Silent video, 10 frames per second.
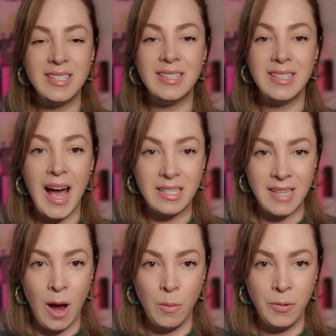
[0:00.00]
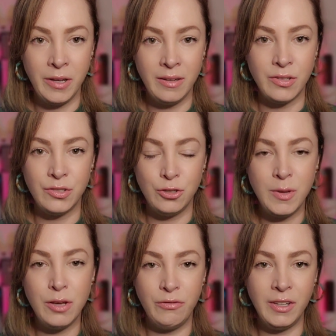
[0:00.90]
last output,
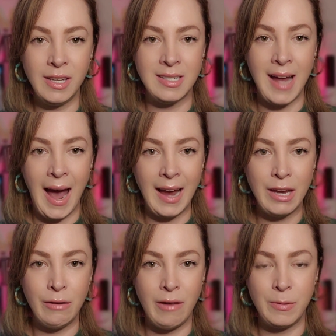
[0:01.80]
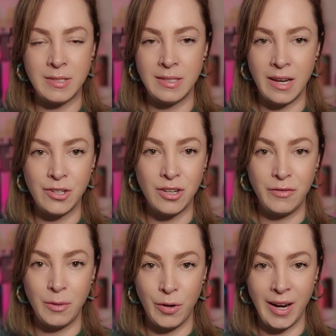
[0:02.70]
assuming you feel it's an accurate representation of
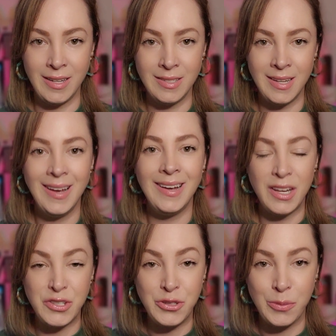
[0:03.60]
your brand, is your